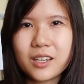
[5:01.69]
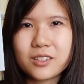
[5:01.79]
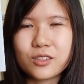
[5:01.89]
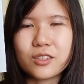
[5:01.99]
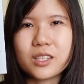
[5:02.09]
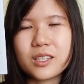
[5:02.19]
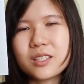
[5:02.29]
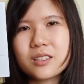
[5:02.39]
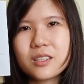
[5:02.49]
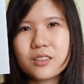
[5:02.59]
So it
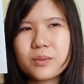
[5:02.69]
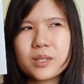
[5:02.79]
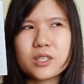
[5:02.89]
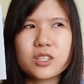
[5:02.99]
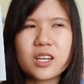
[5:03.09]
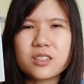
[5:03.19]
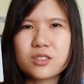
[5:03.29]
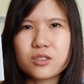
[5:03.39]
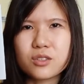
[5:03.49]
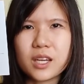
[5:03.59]
doesn't me a chance
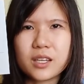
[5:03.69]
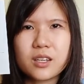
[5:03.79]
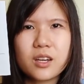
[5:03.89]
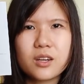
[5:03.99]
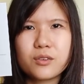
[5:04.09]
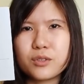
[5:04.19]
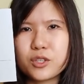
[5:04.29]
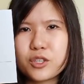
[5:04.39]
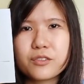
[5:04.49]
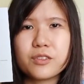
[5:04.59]
to like
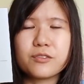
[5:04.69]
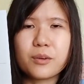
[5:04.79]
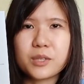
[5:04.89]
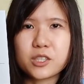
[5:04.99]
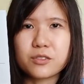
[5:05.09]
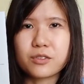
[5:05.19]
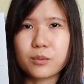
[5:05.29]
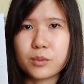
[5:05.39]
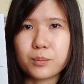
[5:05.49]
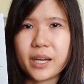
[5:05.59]
retrieve information
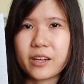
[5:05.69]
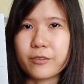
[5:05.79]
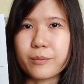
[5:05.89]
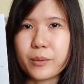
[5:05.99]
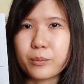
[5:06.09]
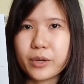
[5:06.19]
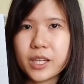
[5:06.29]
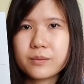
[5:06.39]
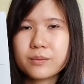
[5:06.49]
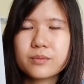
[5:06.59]
from the back of my brain.